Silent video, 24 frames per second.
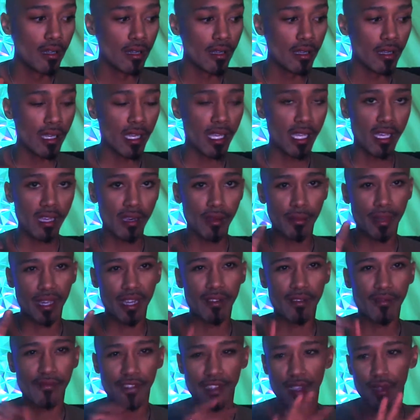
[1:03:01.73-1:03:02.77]
get a
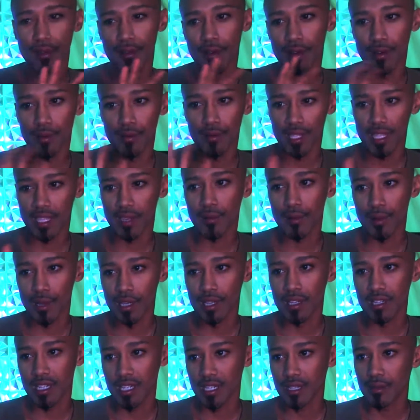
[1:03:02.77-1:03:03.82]
better view on what they want
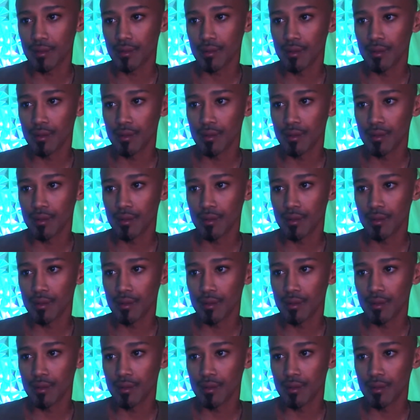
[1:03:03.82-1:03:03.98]
to do.